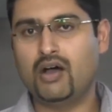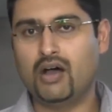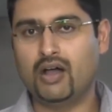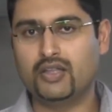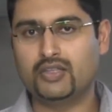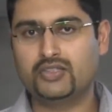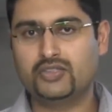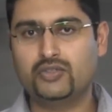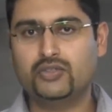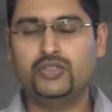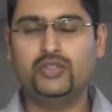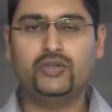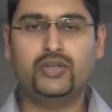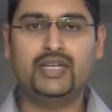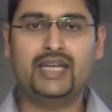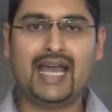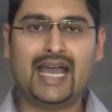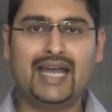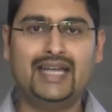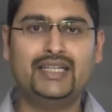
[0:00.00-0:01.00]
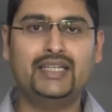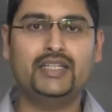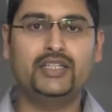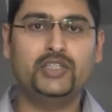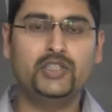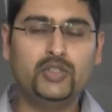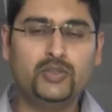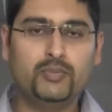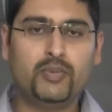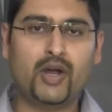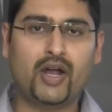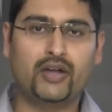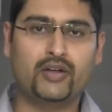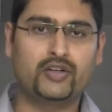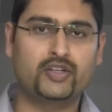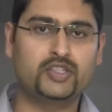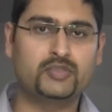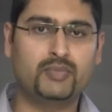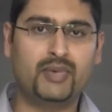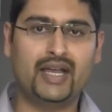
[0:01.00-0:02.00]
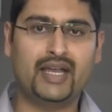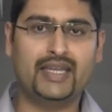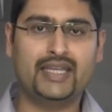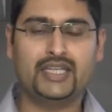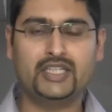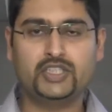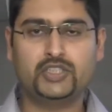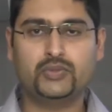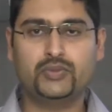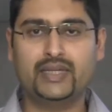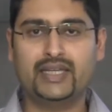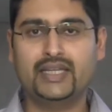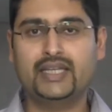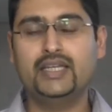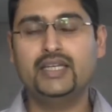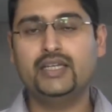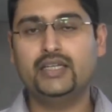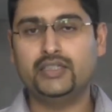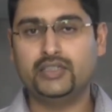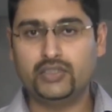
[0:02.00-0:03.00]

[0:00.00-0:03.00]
Also, you can add new partners by issuing